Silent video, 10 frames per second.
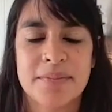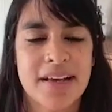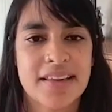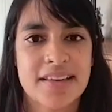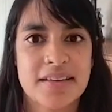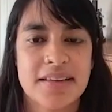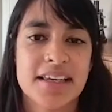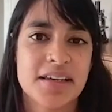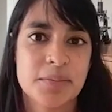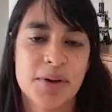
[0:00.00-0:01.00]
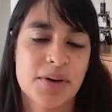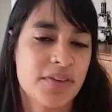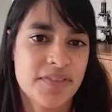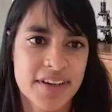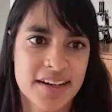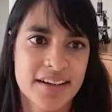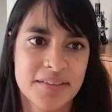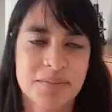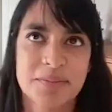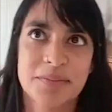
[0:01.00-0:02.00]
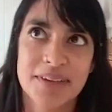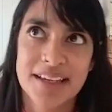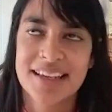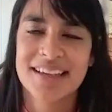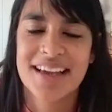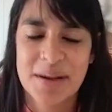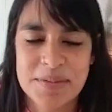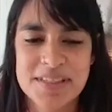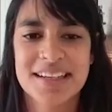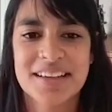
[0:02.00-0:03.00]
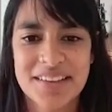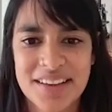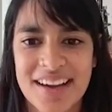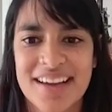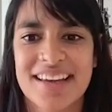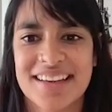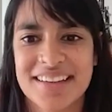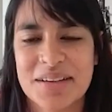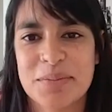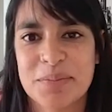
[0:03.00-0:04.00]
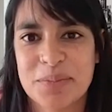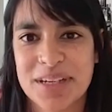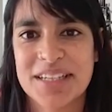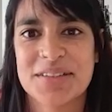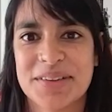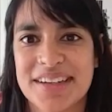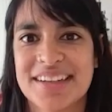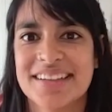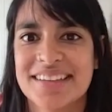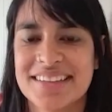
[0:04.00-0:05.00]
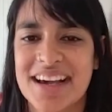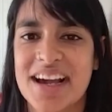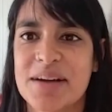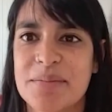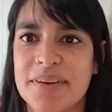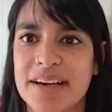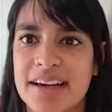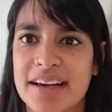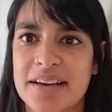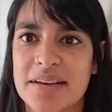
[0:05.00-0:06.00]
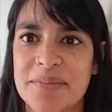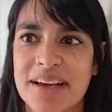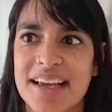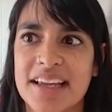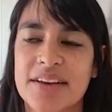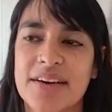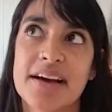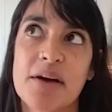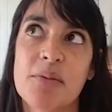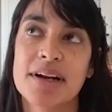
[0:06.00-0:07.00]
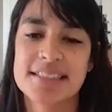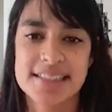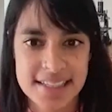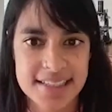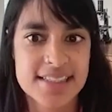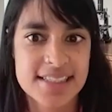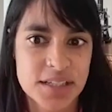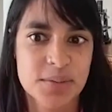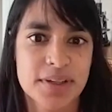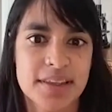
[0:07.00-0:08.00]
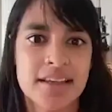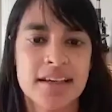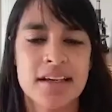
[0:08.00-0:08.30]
I thank you both for encapsulating a lot in a pretty short time. You know, I want us to set the stage with